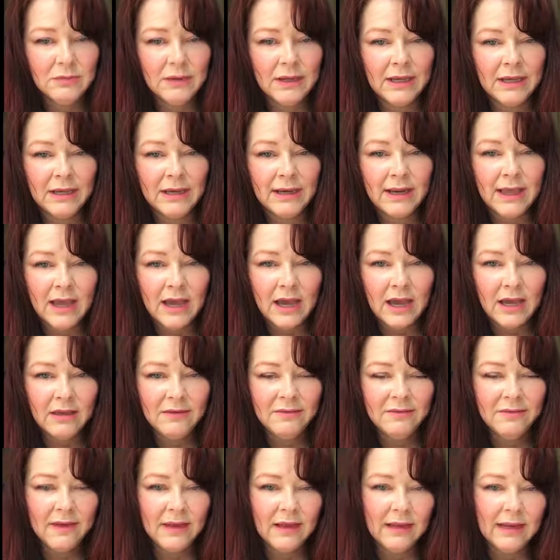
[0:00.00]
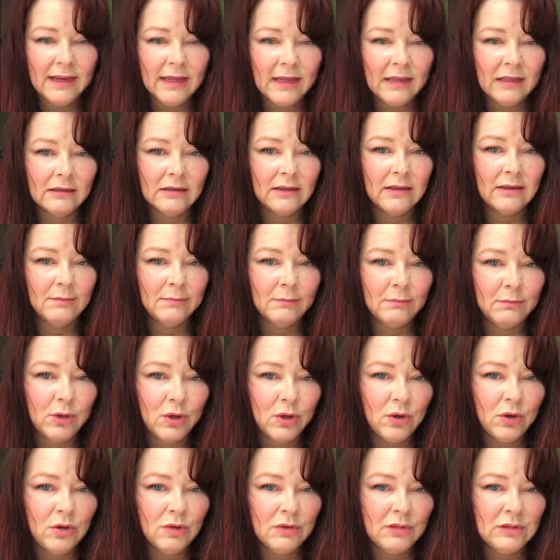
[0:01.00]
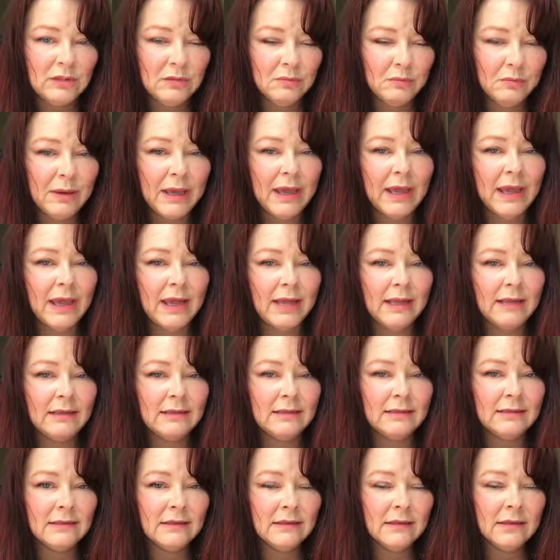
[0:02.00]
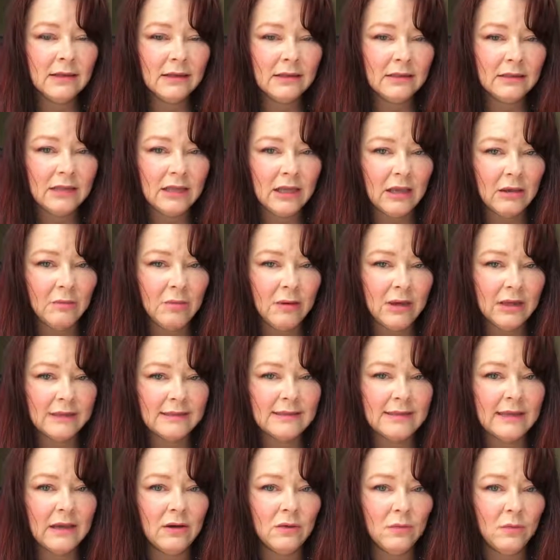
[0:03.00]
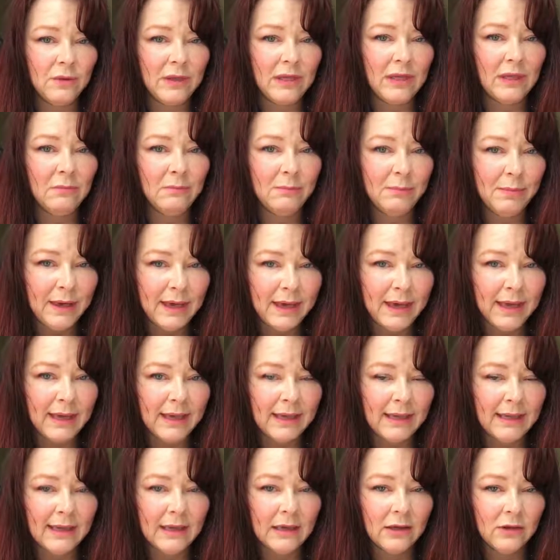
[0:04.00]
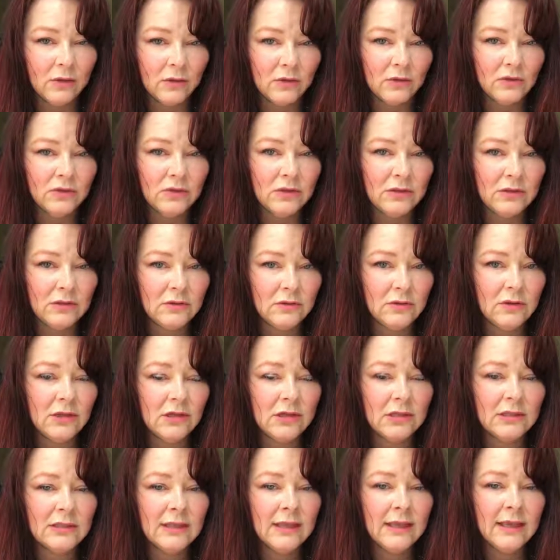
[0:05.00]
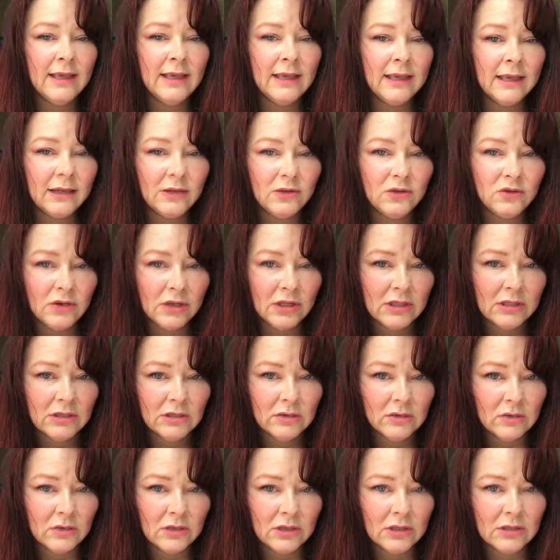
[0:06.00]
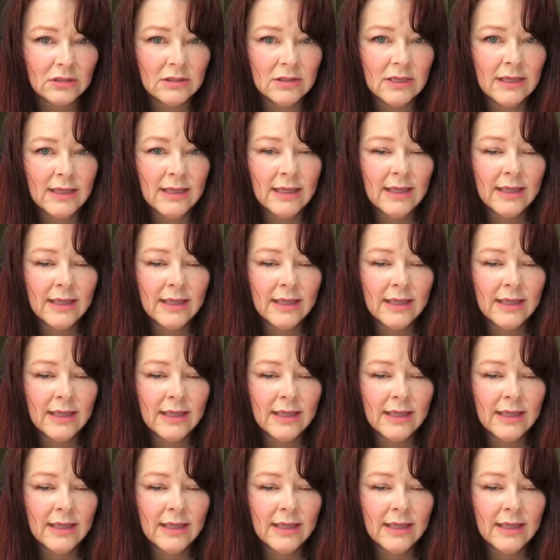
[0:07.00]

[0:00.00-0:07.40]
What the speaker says: but I found out that most pads and tampons that we buy at grocery stores and drugstores